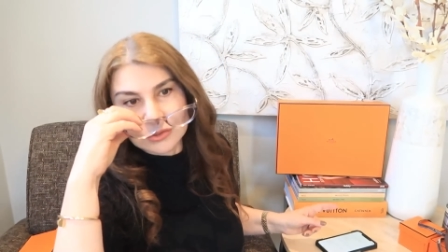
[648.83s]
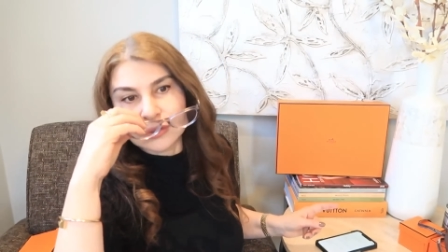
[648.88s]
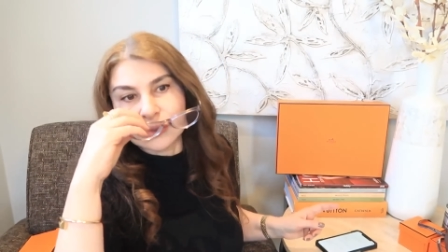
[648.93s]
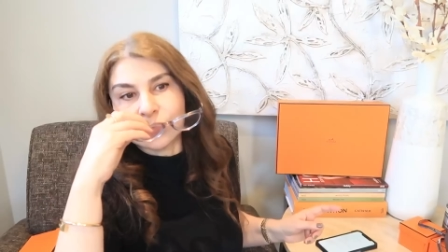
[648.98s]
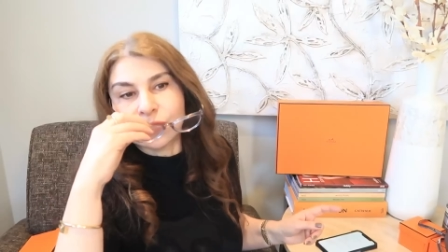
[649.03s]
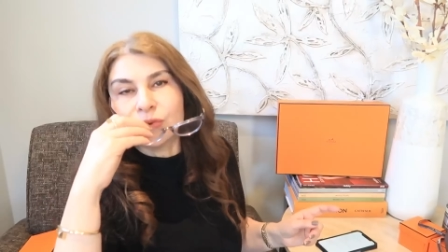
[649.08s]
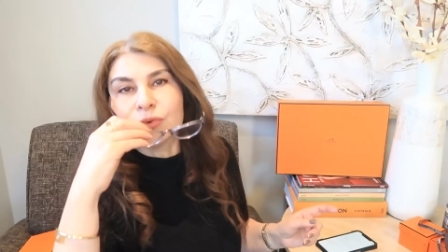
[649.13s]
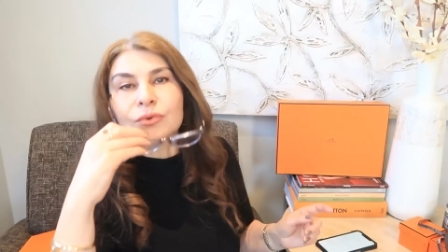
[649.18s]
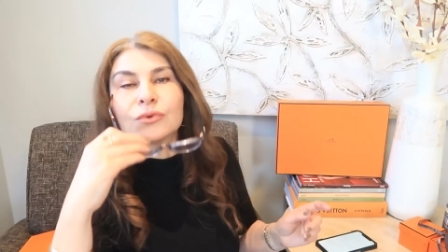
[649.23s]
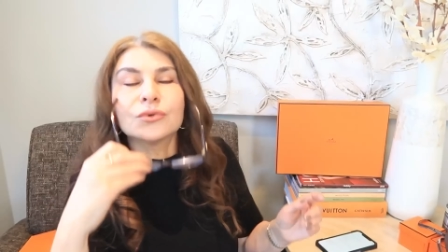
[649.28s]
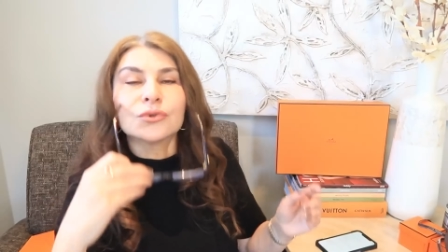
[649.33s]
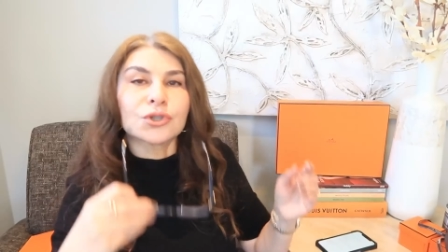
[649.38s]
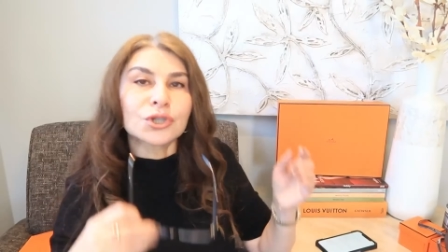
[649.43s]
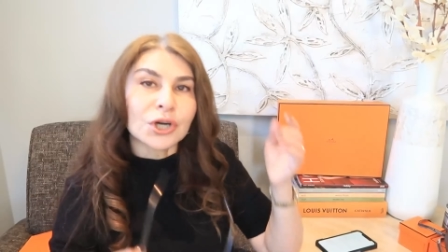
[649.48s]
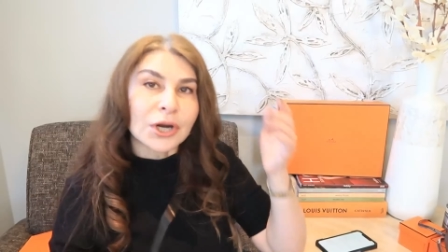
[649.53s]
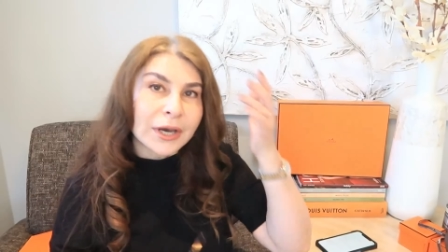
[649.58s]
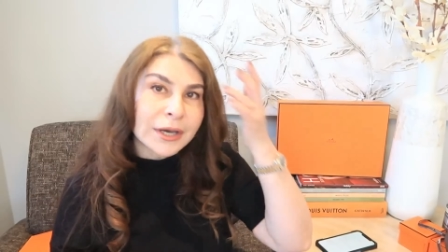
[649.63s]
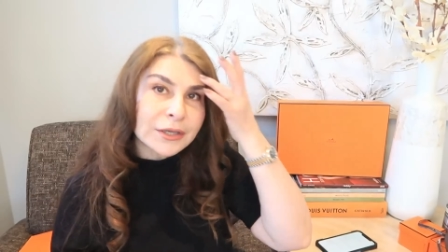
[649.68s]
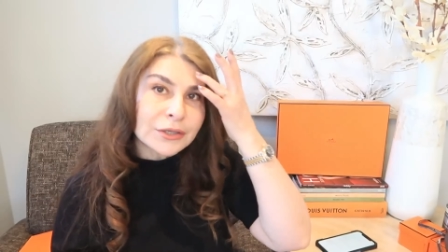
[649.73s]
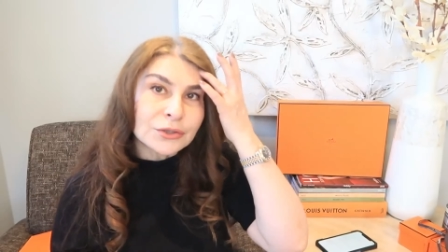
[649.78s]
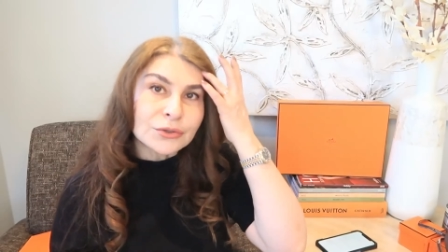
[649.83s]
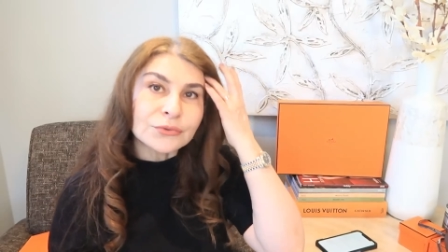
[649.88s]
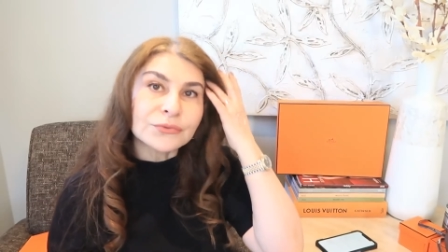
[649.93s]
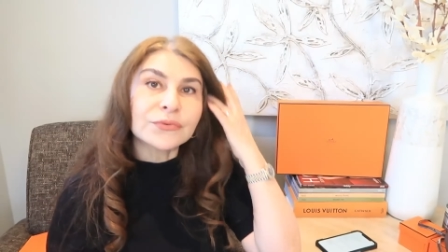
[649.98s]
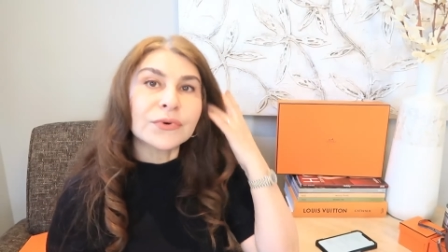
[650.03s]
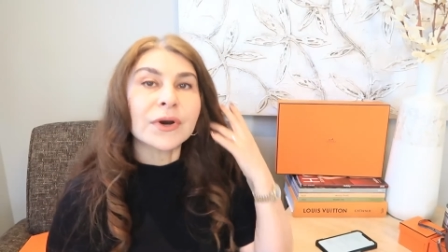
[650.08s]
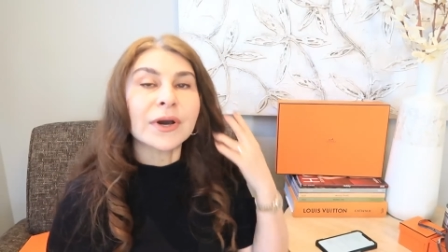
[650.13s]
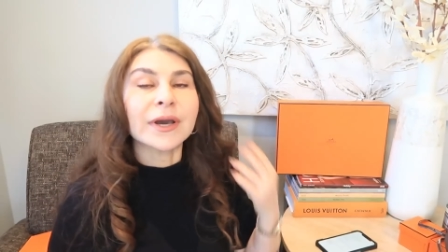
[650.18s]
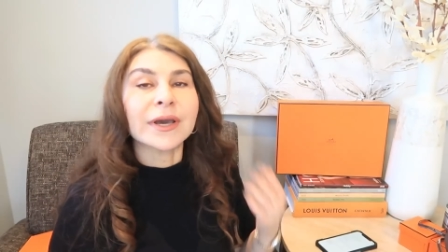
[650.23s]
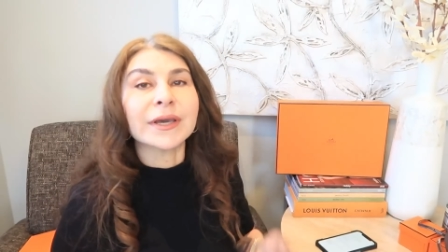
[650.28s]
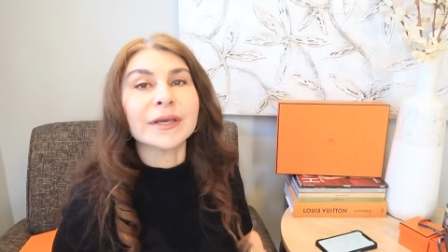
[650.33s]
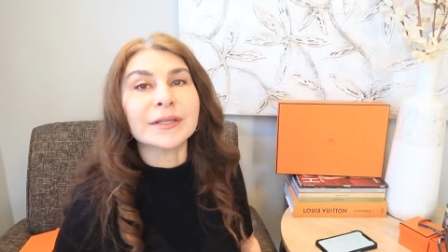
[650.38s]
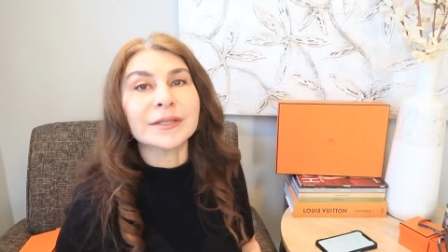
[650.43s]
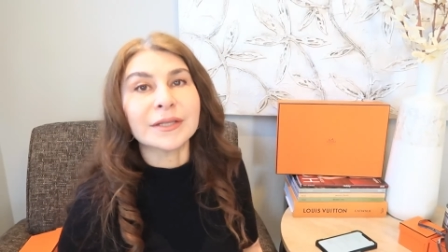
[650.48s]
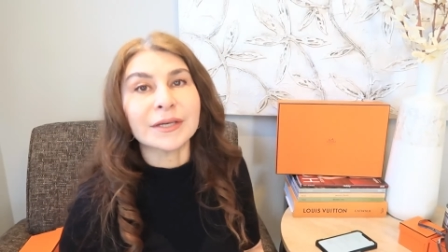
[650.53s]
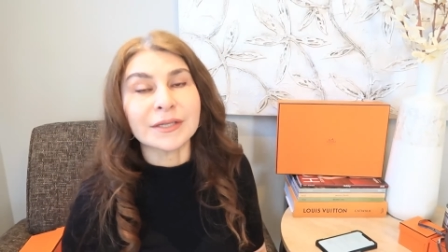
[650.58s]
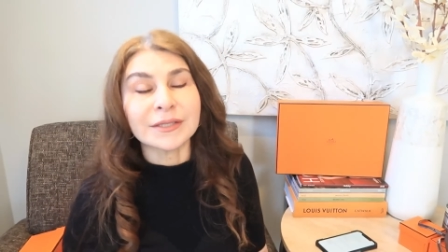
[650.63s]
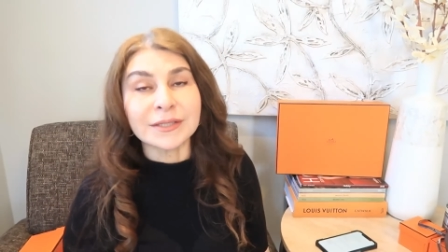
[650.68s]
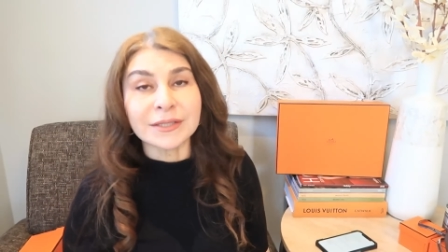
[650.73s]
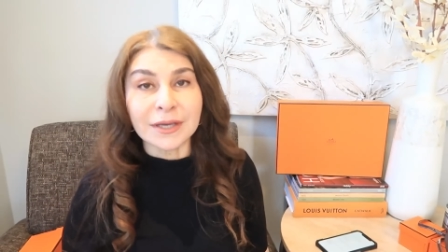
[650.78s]
to try to
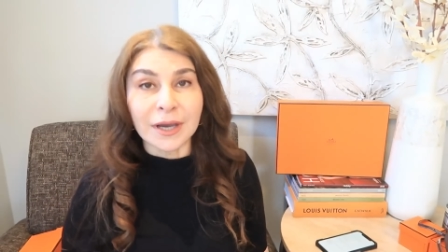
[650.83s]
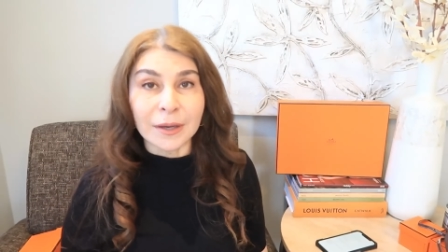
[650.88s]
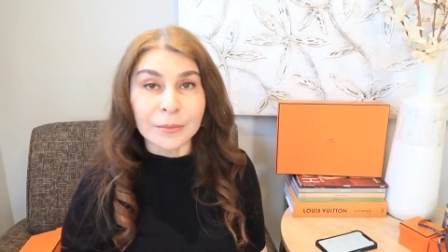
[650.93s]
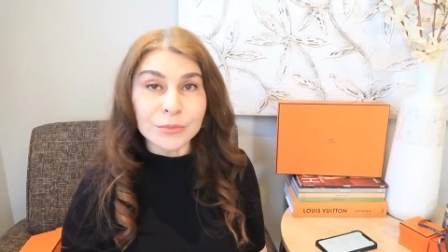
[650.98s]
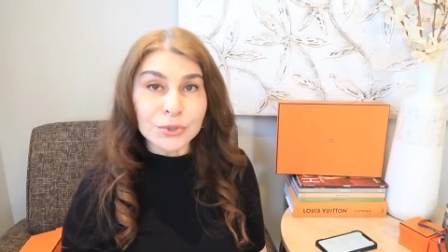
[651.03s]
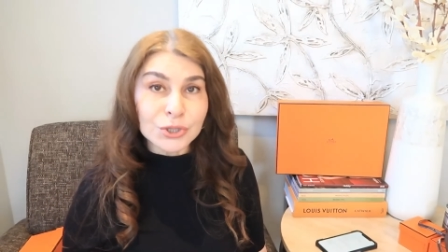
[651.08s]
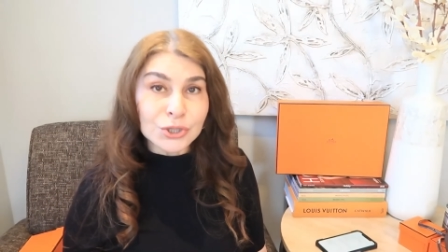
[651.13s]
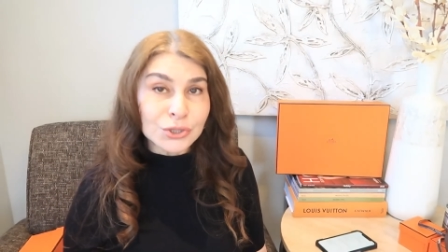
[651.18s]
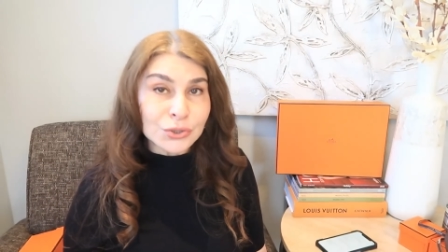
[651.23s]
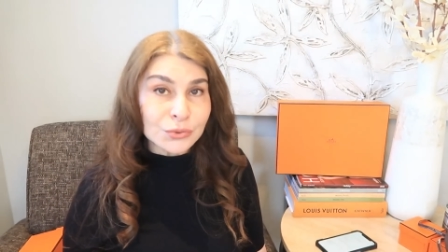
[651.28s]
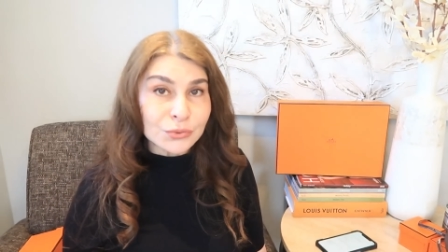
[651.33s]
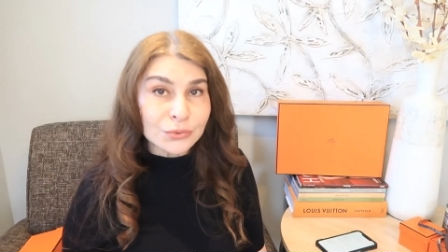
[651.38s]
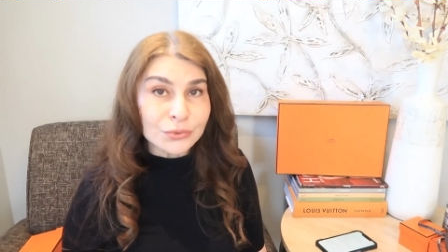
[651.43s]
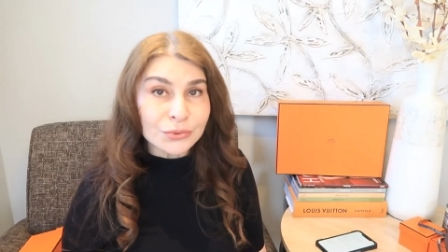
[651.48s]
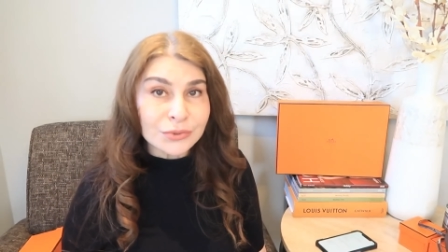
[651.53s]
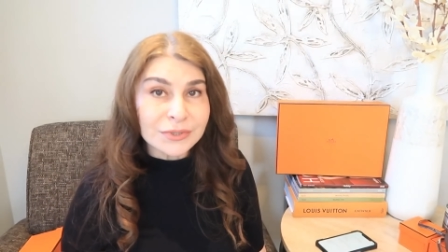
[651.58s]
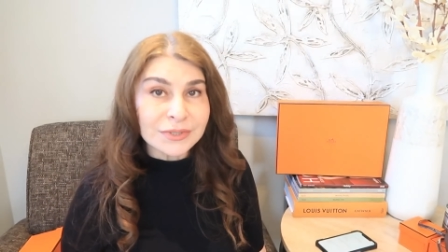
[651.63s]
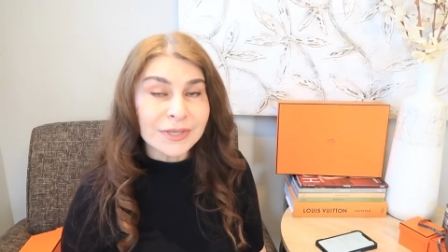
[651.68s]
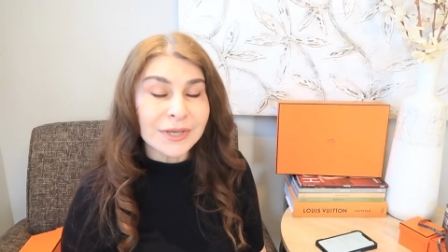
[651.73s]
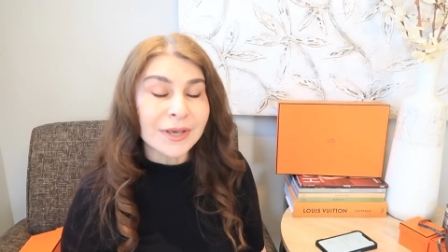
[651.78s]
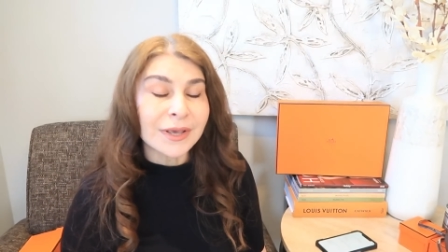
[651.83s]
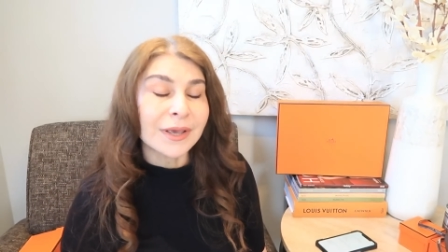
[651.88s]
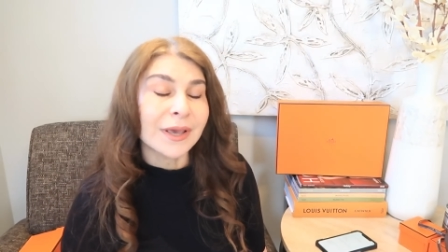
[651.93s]
find some shoes